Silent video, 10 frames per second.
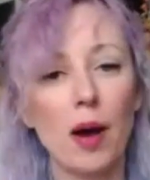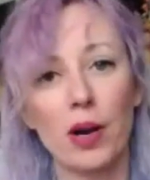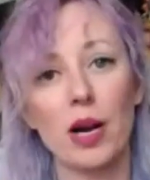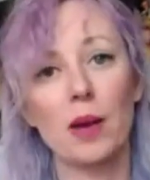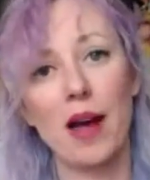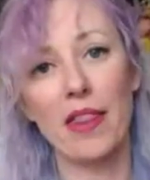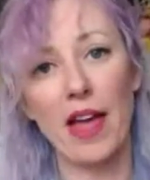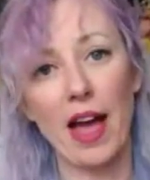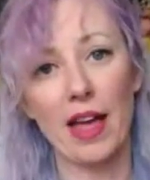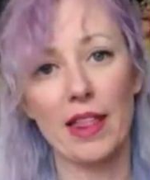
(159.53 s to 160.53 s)
worried about
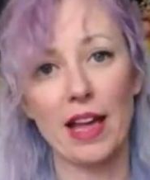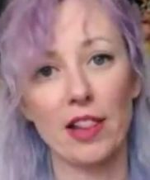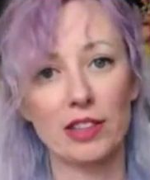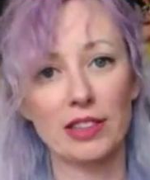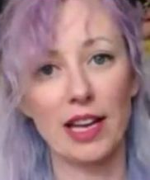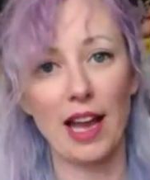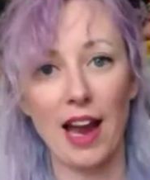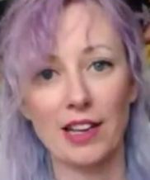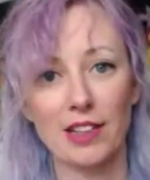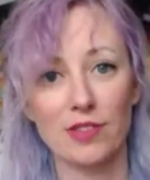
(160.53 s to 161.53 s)
that. That looks like
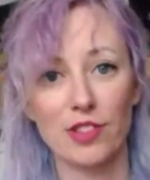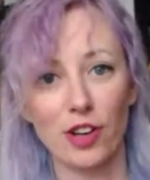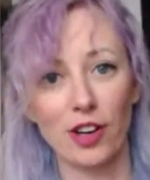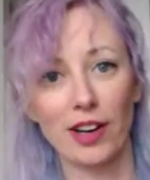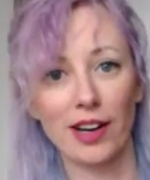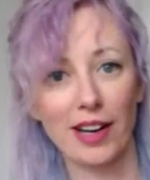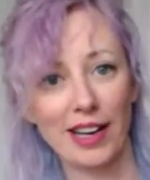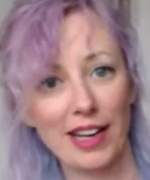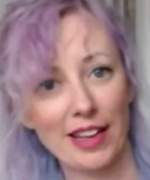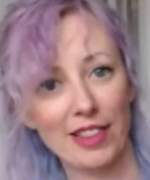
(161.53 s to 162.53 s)
active dirt.
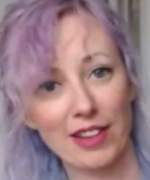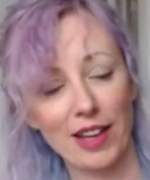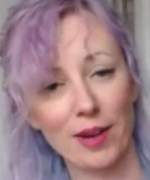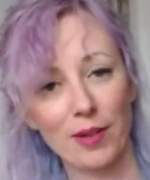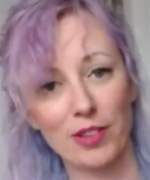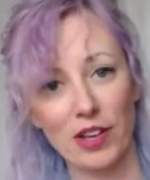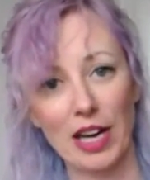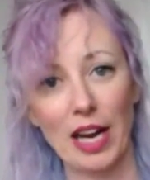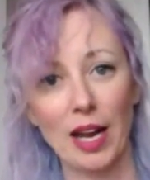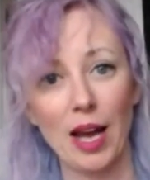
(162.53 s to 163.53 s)
And he thought that was
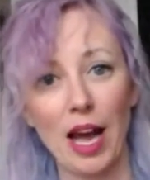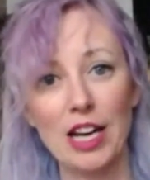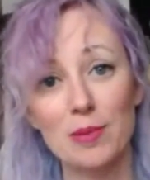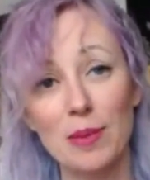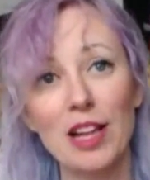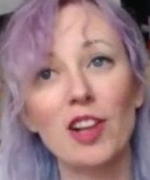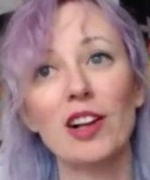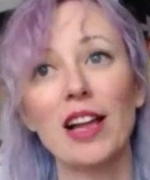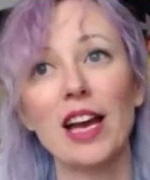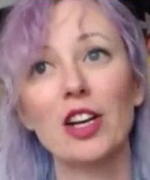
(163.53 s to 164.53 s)
funny. I just meant it
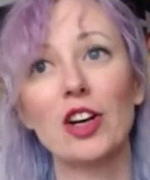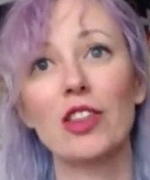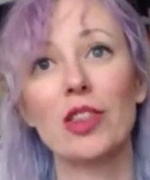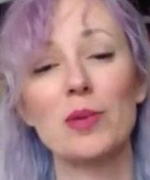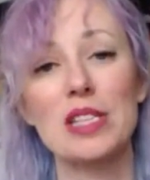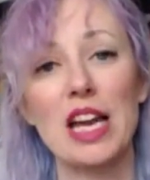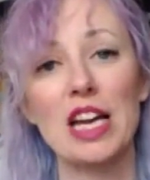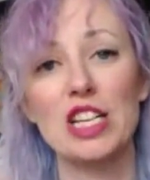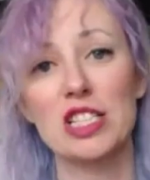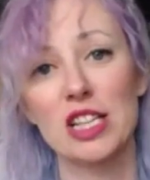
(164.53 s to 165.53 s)
looked like dirt that was
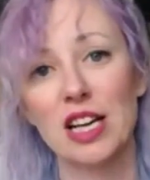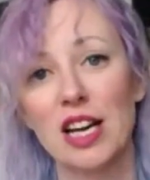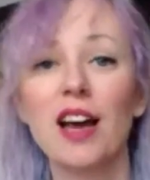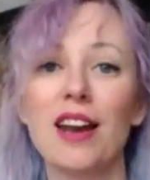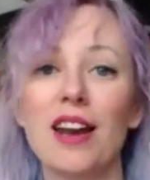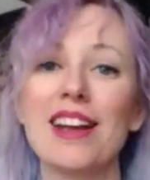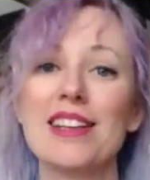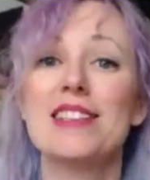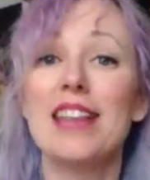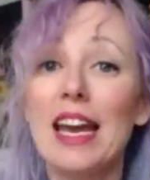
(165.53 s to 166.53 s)
just not a
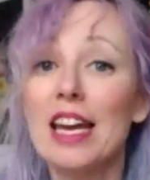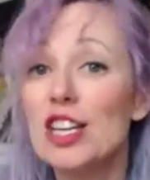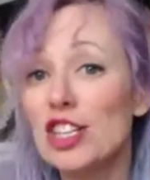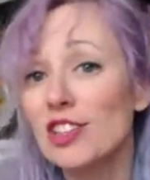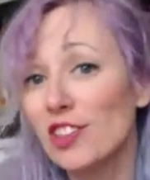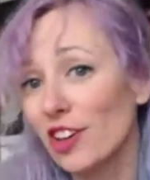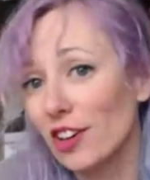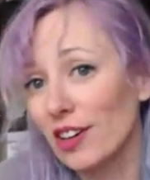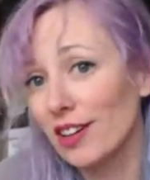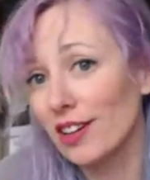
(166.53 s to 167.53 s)
stain, just
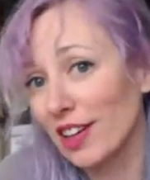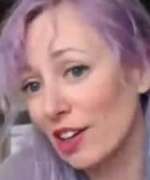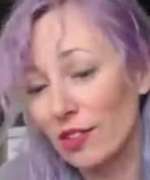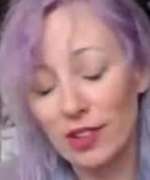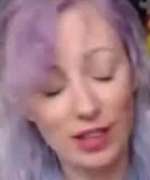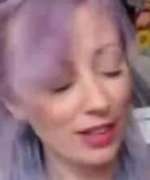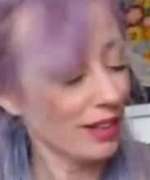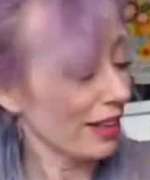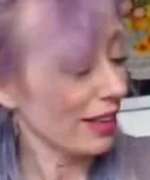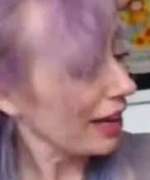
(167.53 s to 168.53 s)
dirt, you know.
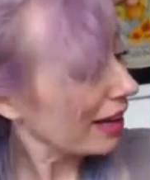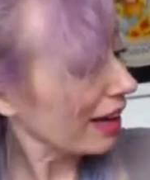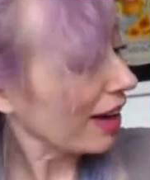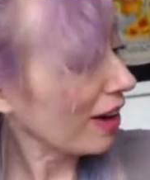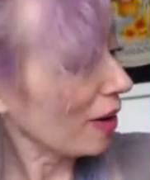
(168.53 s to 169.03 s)
I don't know.